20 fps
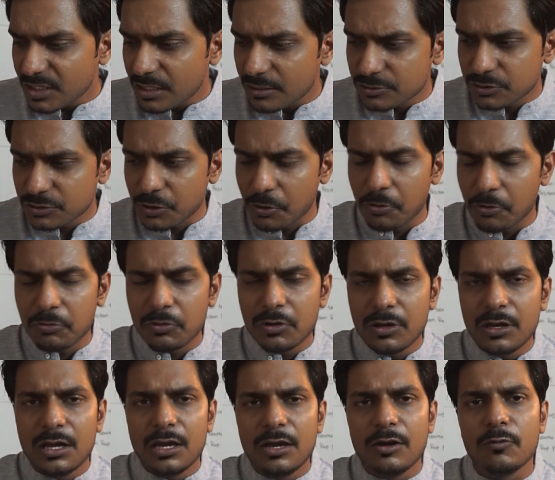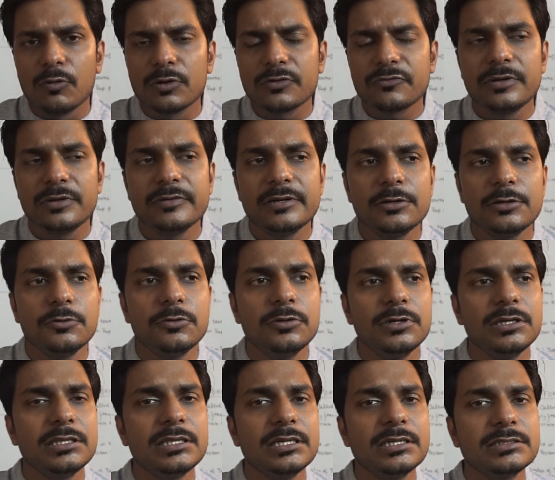so what we will do
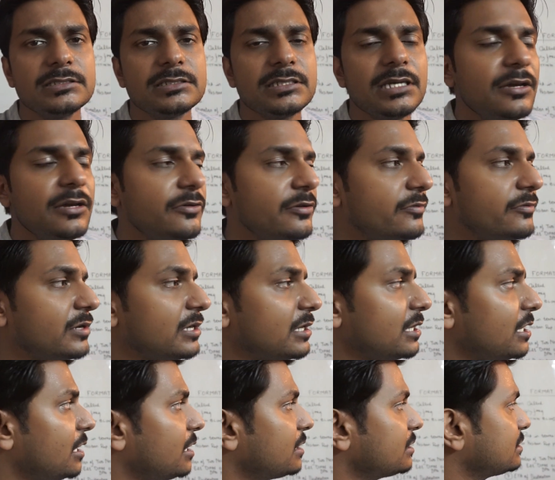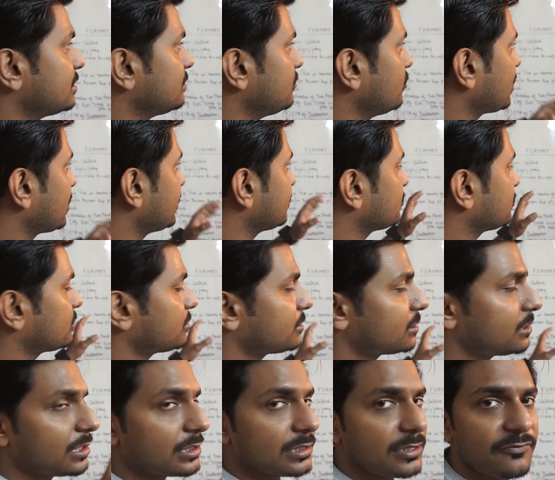in this we will uh, look
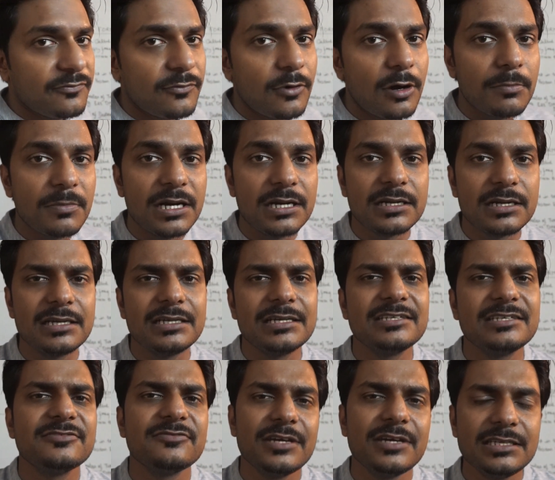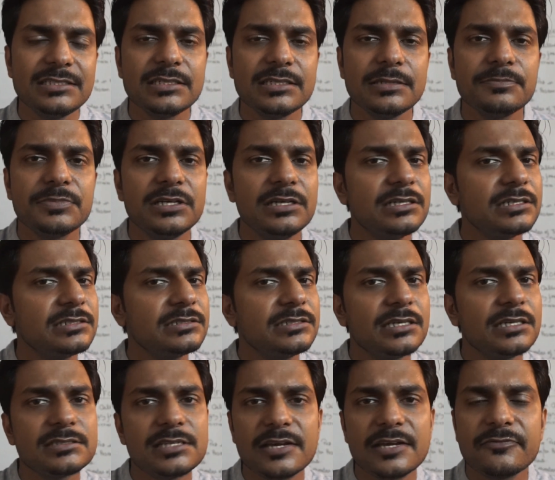at the format it is very simple it is
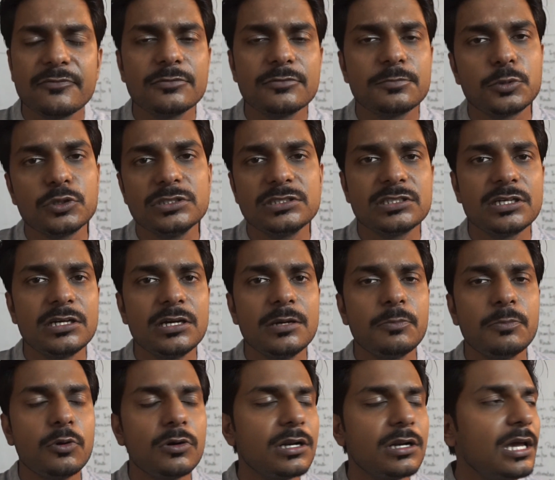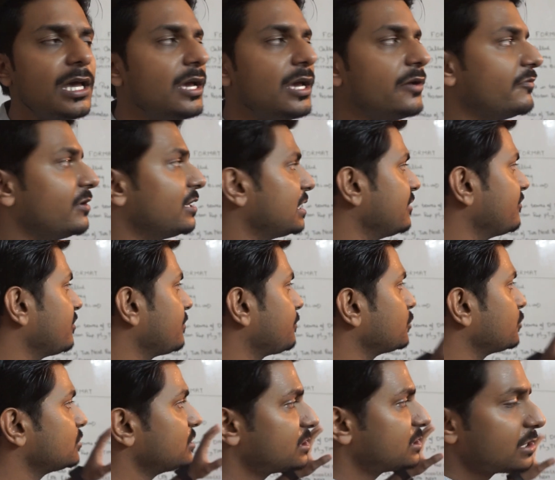just like for position report we'll give a
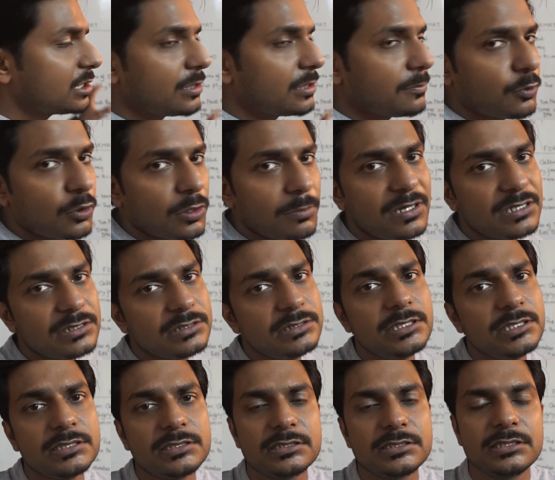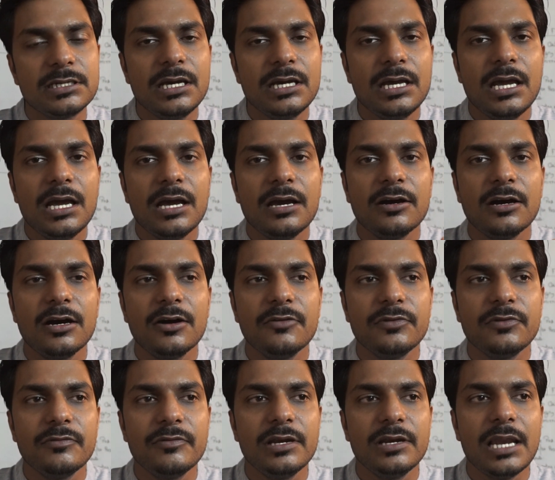position report but just uh,
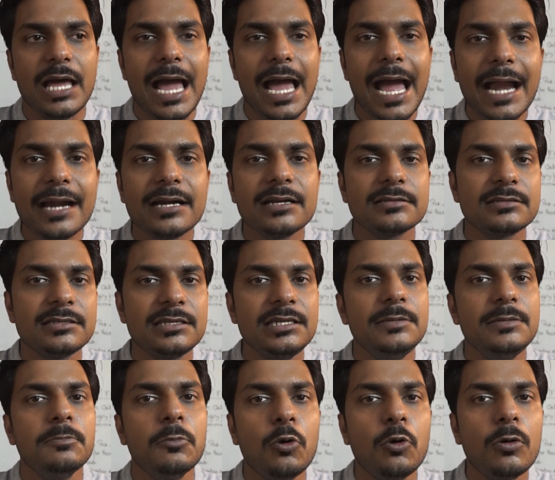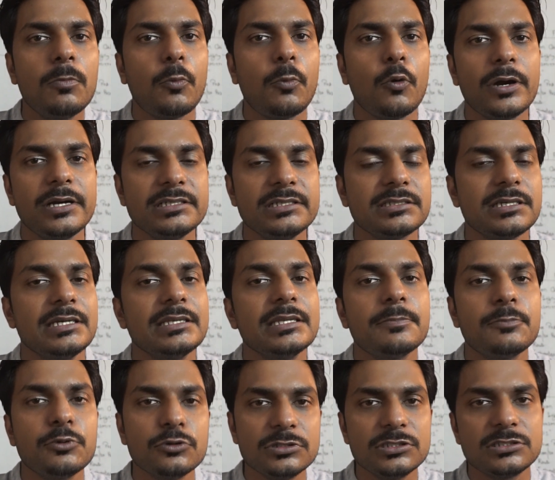we will add three more points in the
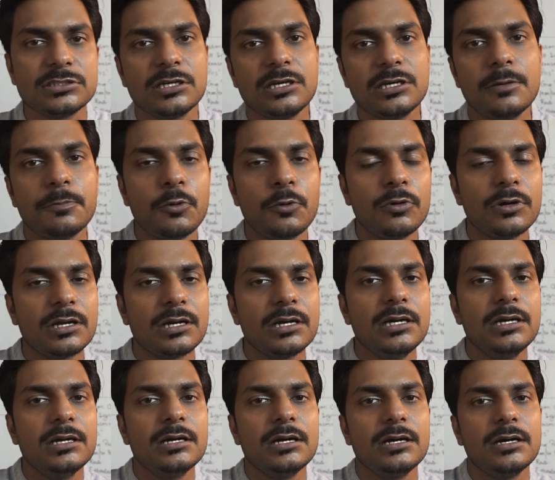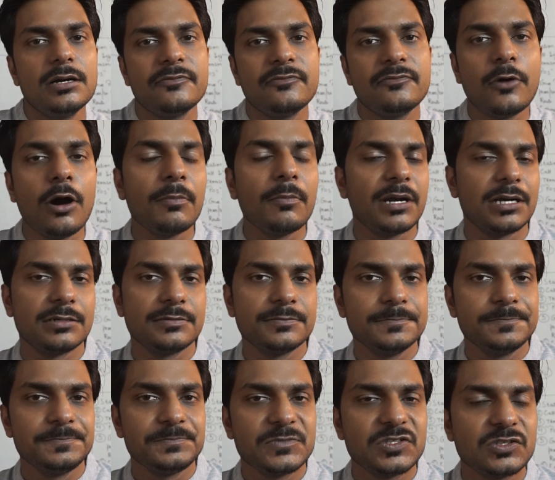position report uh, format
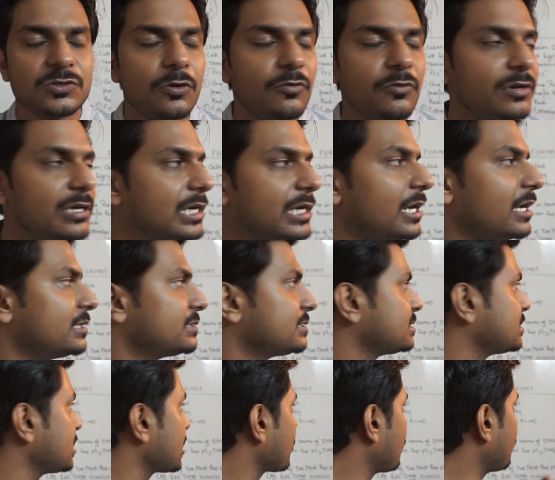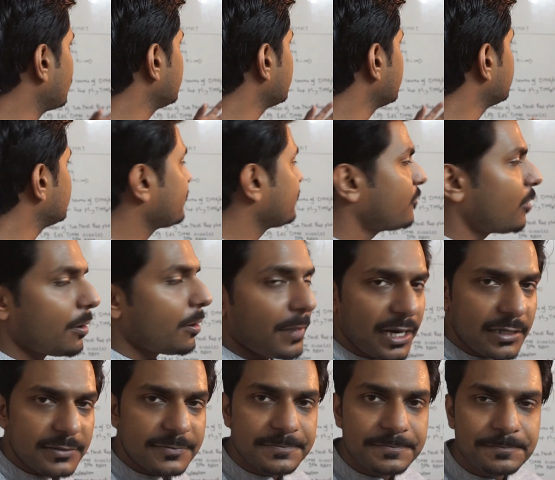so we'll check on to the
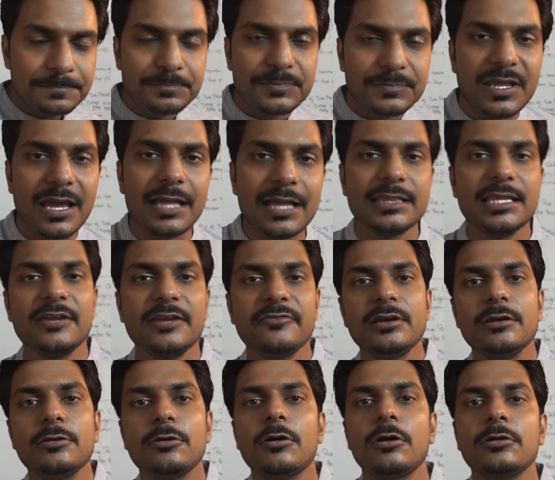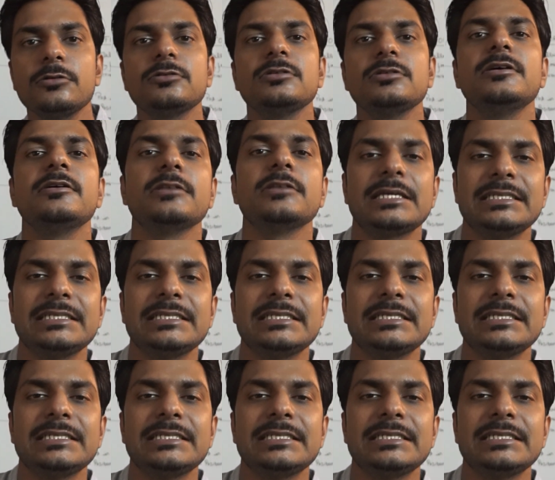format and then we'll look on to the